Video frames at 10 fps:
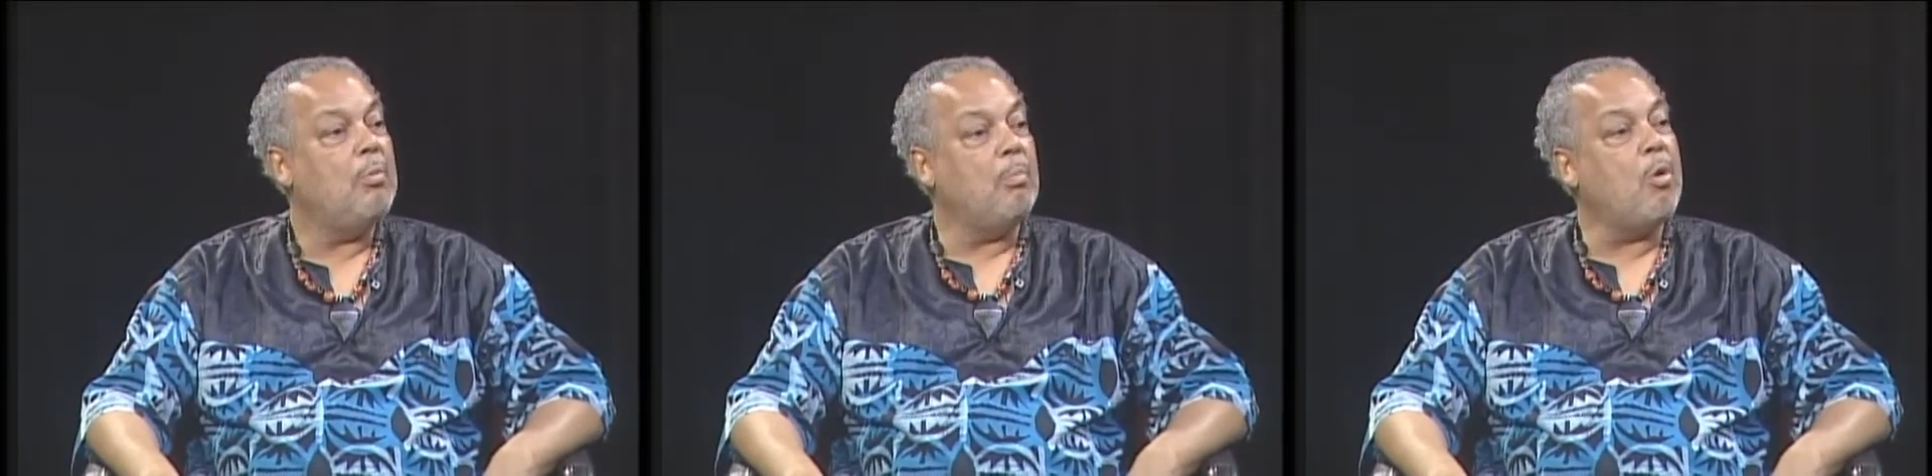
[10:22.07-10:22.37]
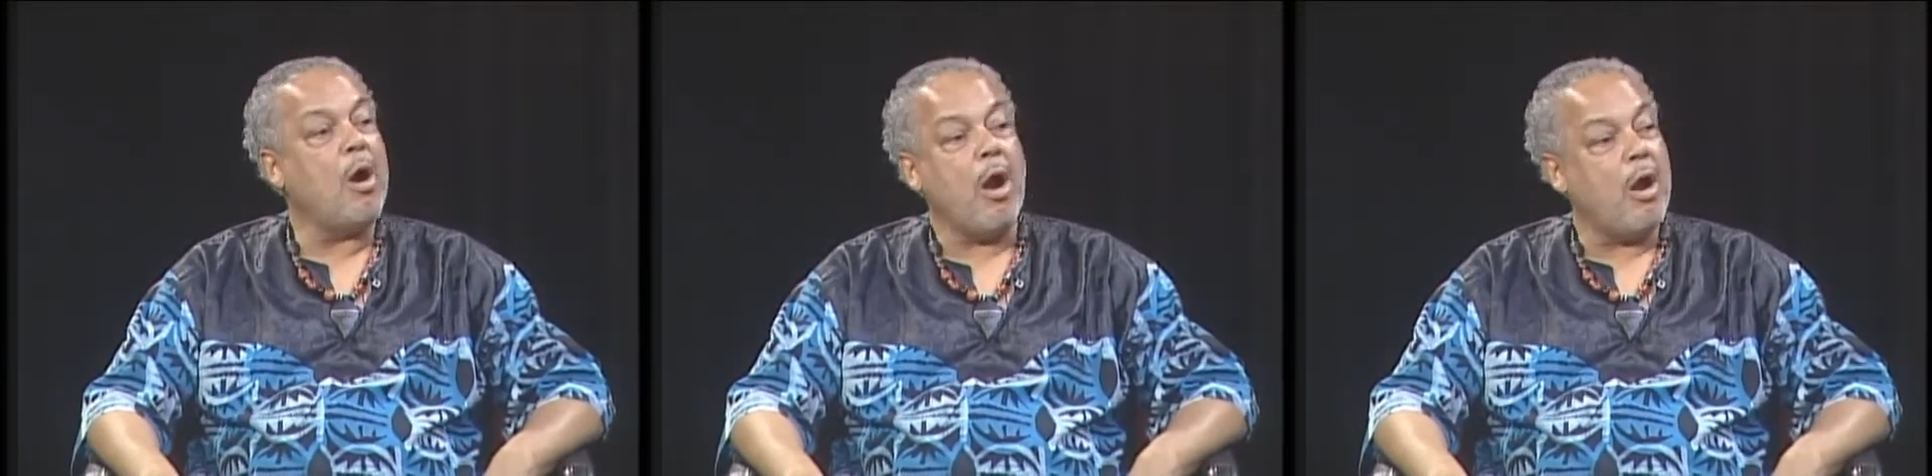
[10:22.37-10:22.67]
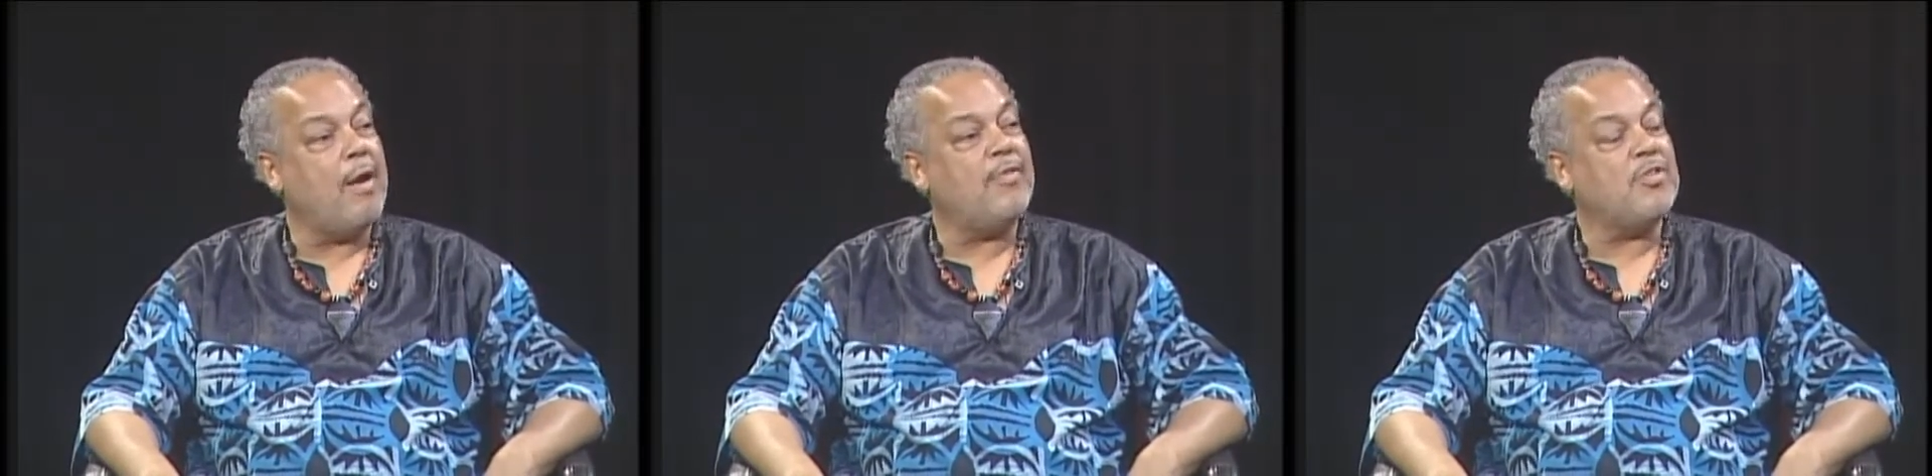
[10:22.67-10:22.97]
more
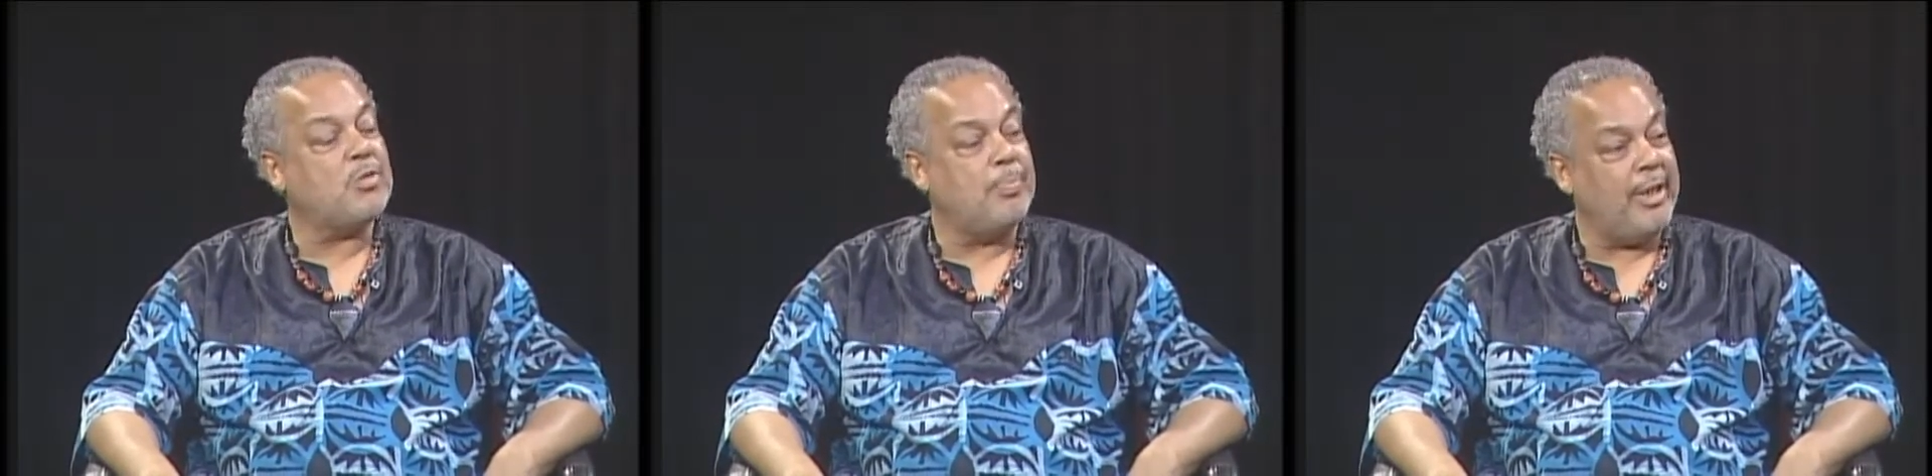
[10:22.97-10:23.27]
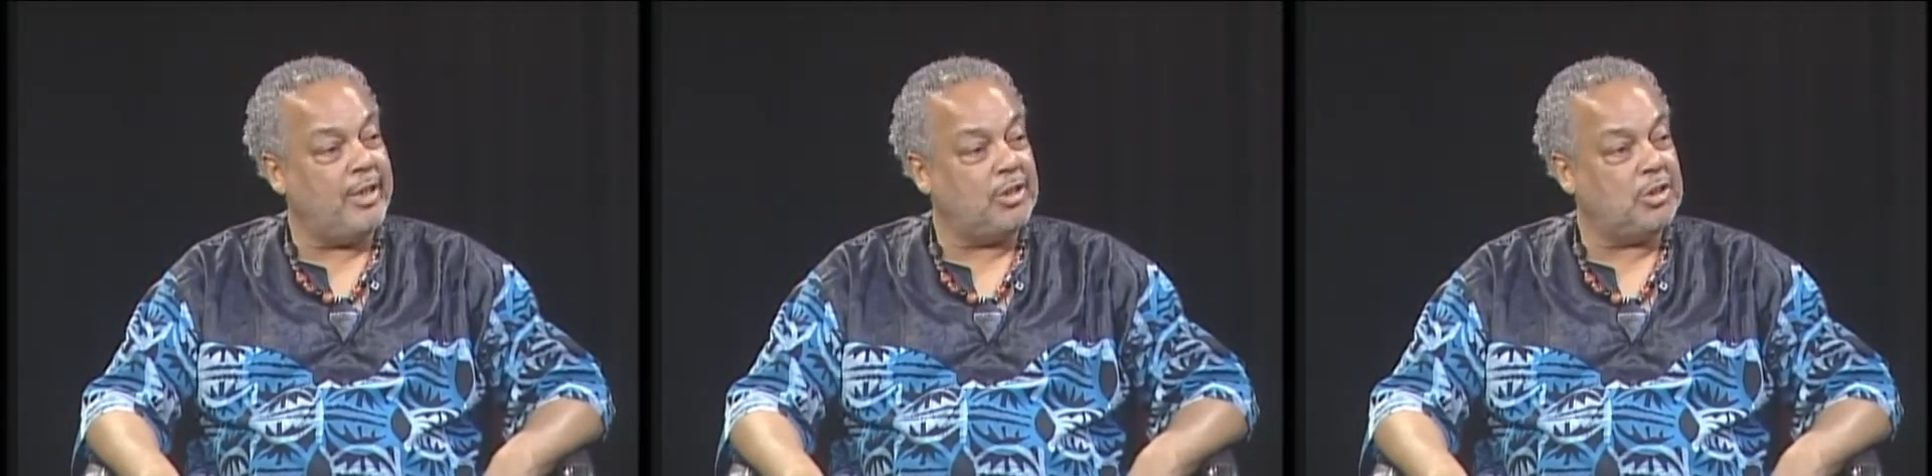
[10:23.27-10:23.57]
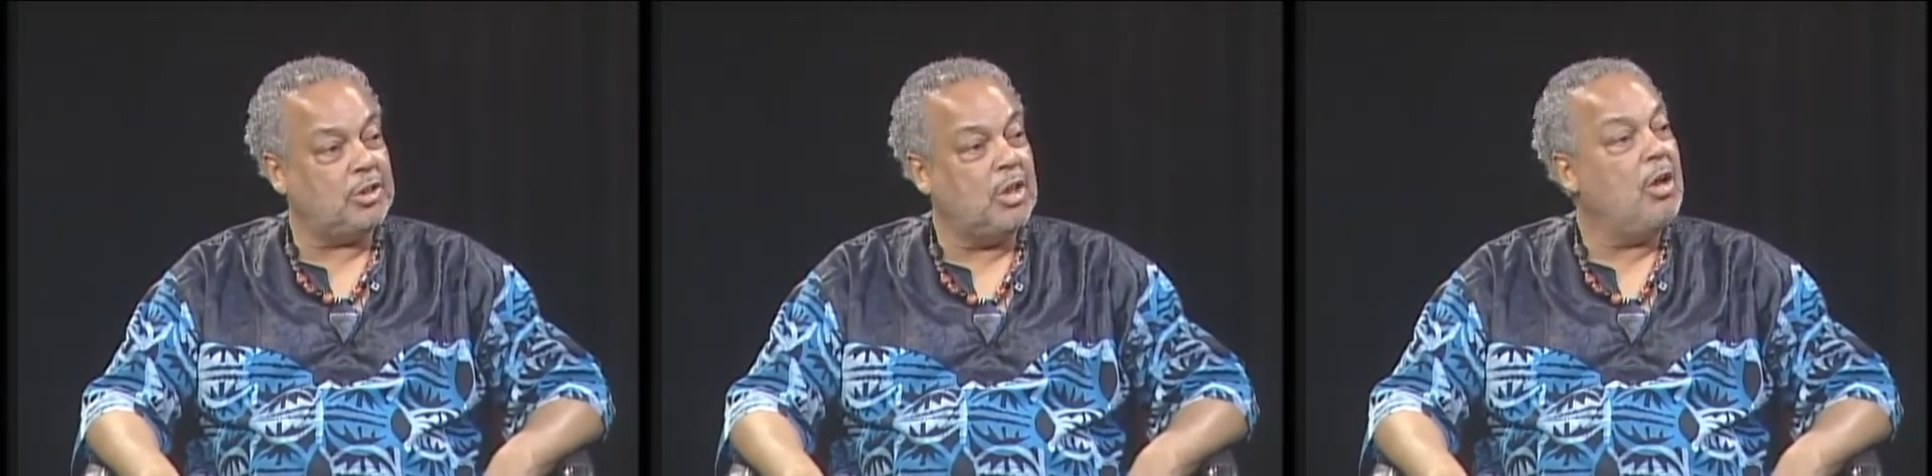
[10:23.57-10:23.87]
iron than
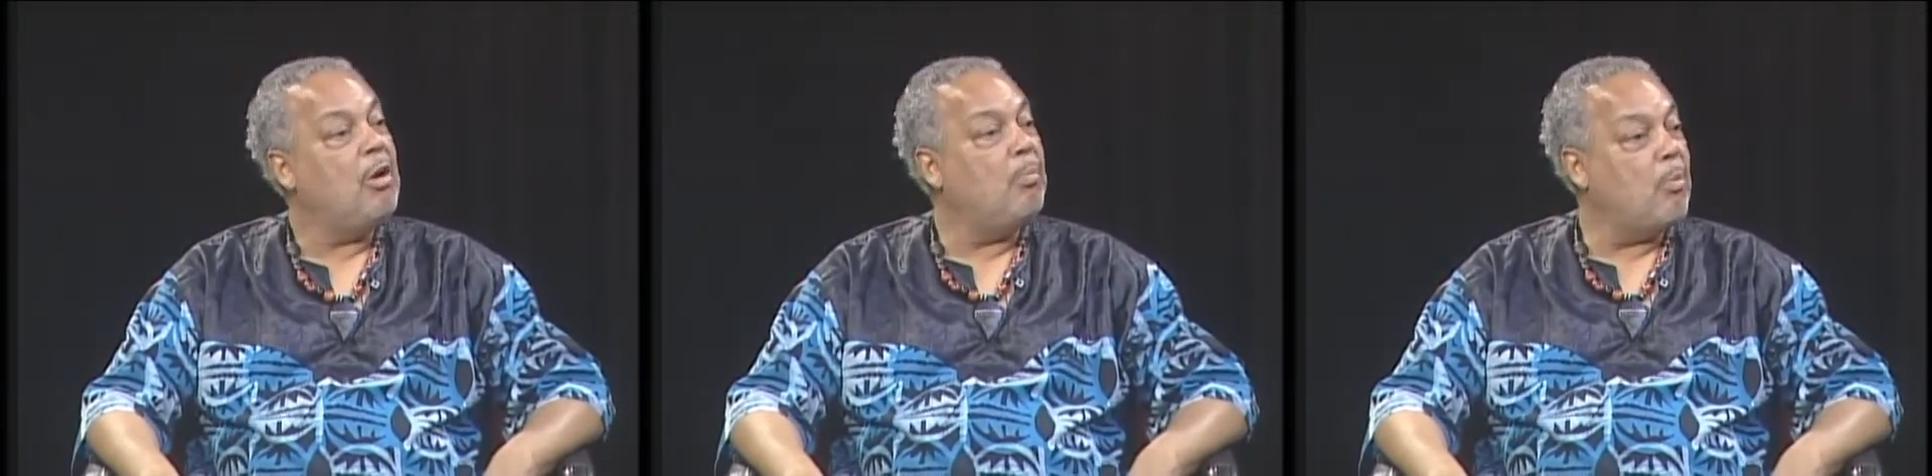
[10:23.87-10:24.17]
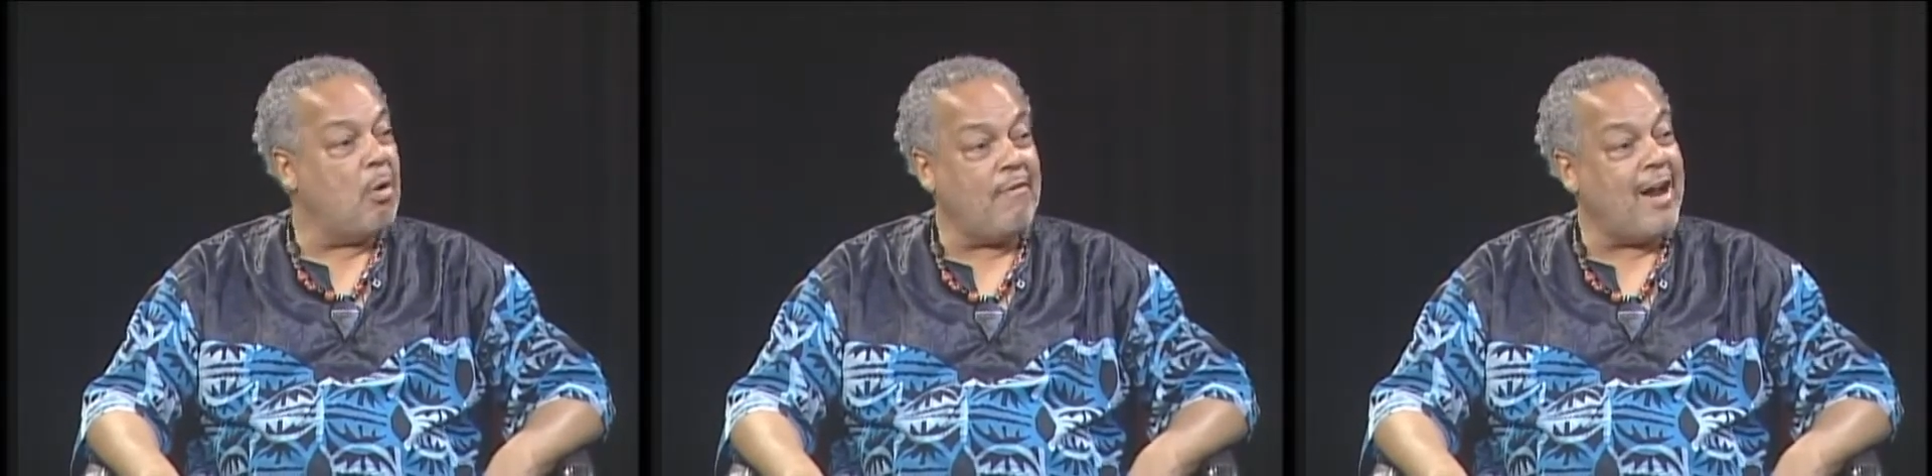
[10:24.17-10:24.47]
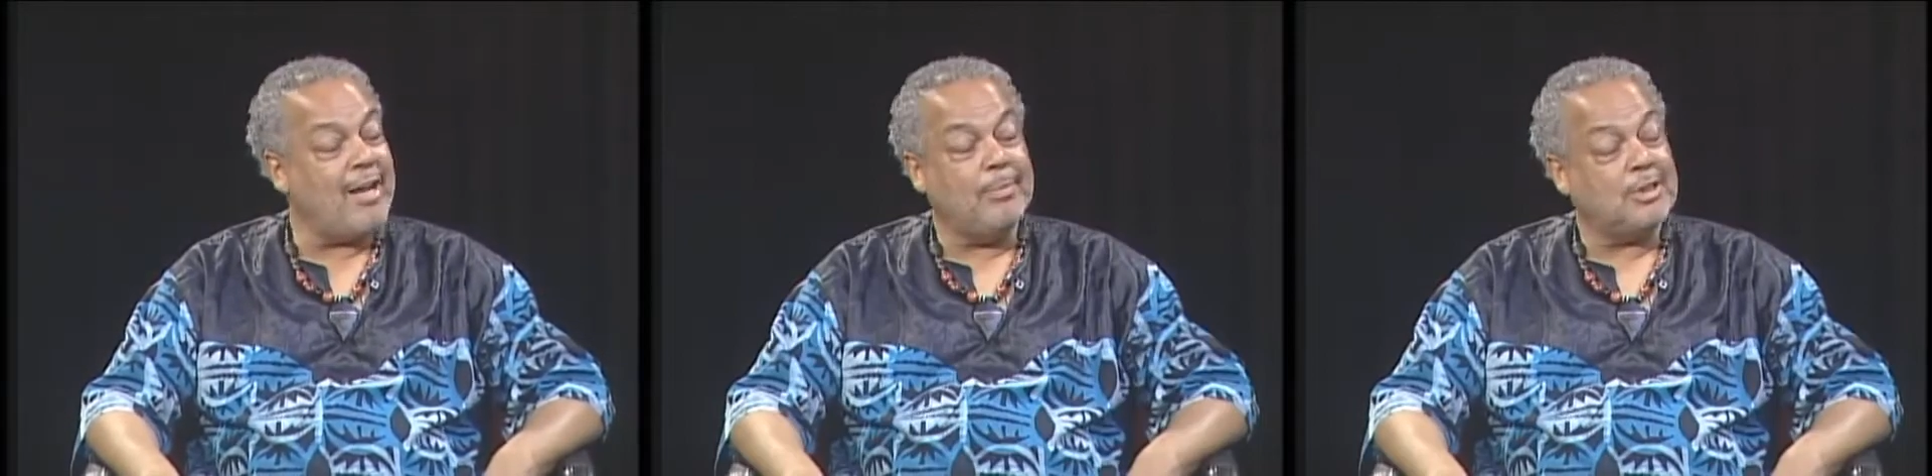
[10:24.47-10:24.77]
spinach, more
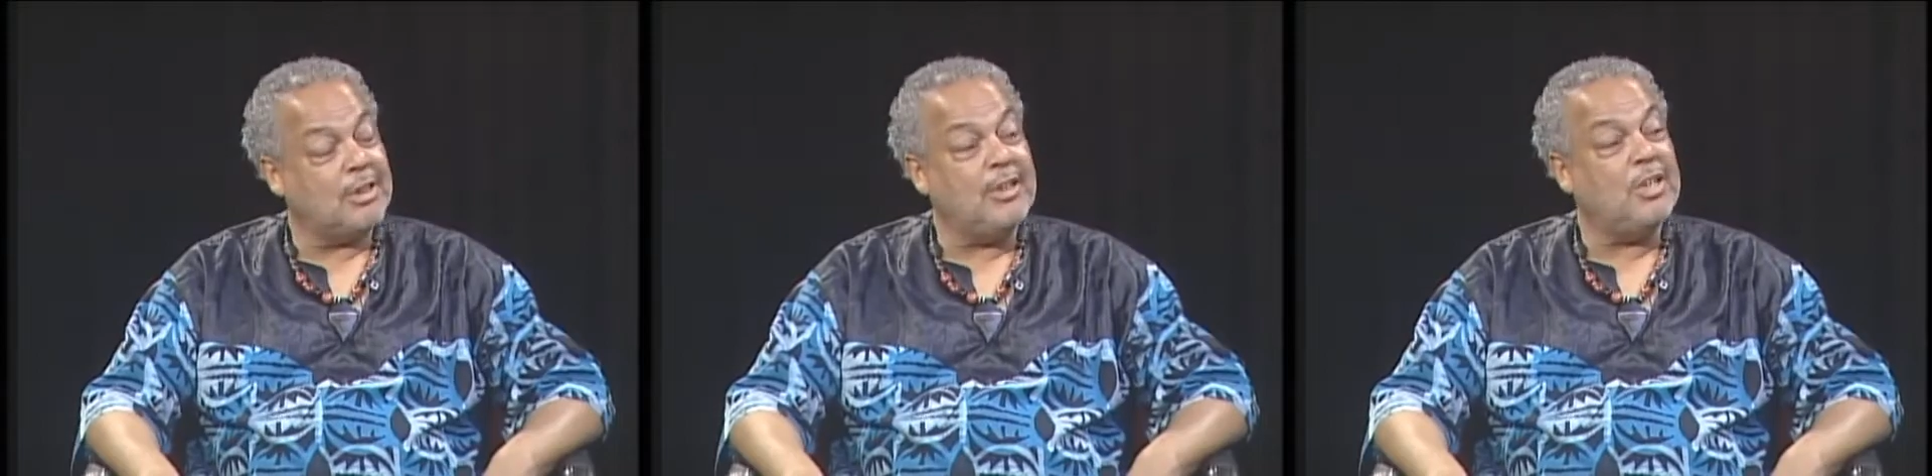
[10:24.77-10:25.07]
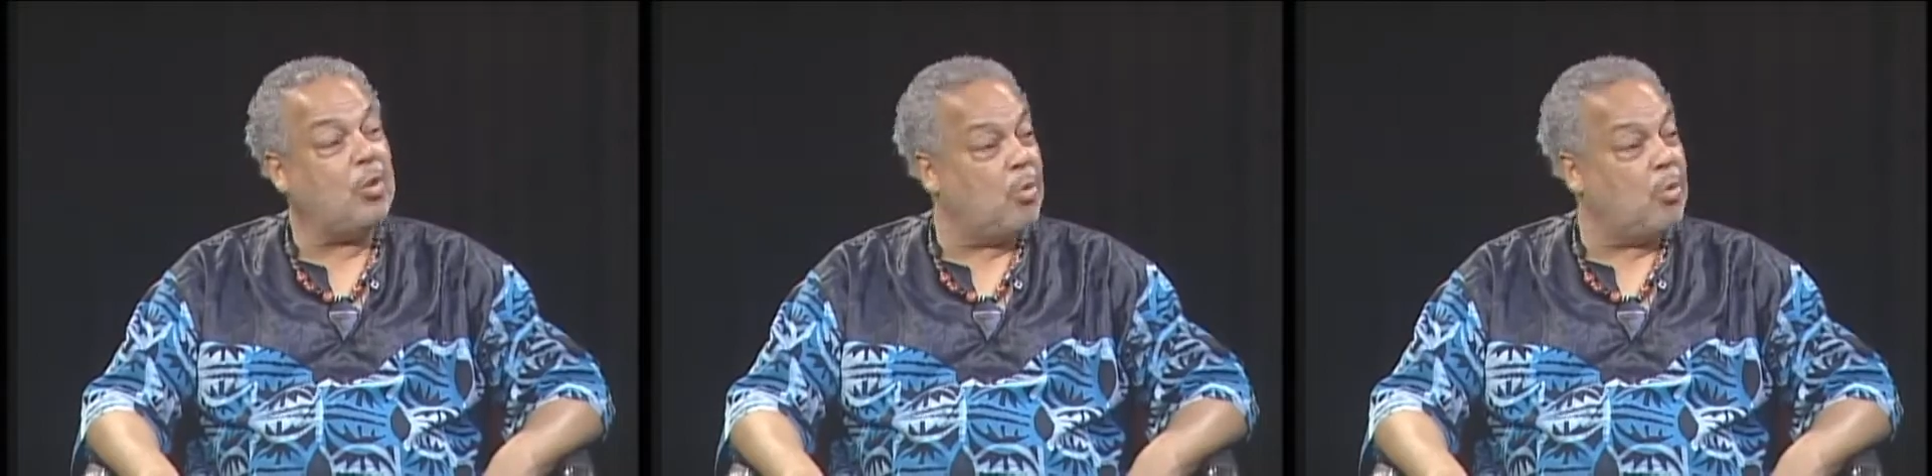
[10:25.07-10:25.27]
vitamin C than